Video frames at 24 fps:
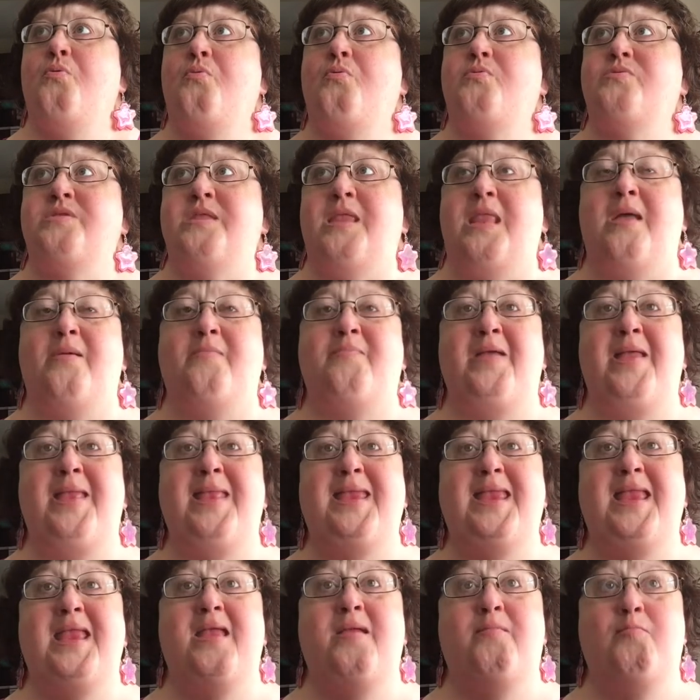Did not
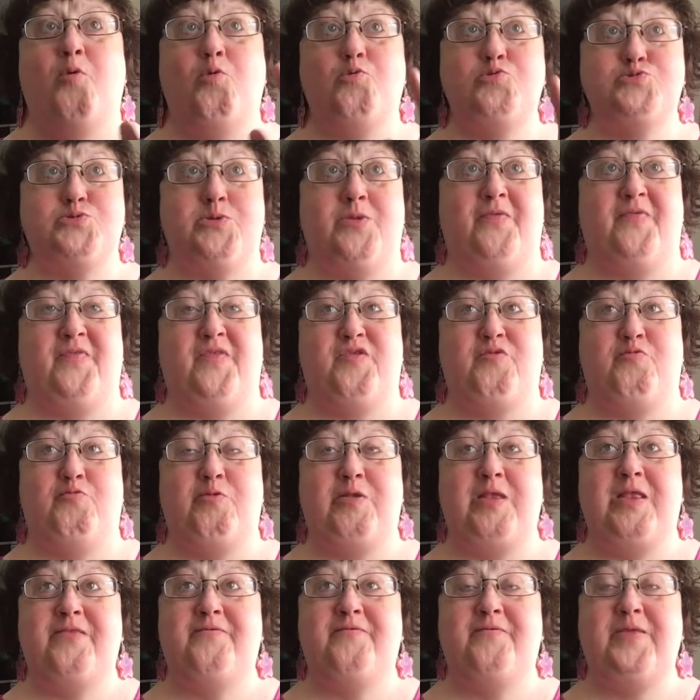plan to get emotional this
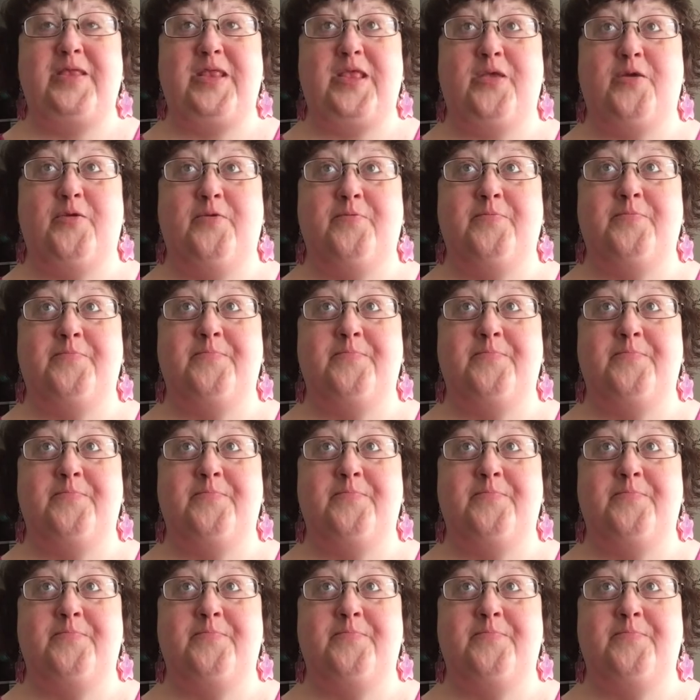early in the video.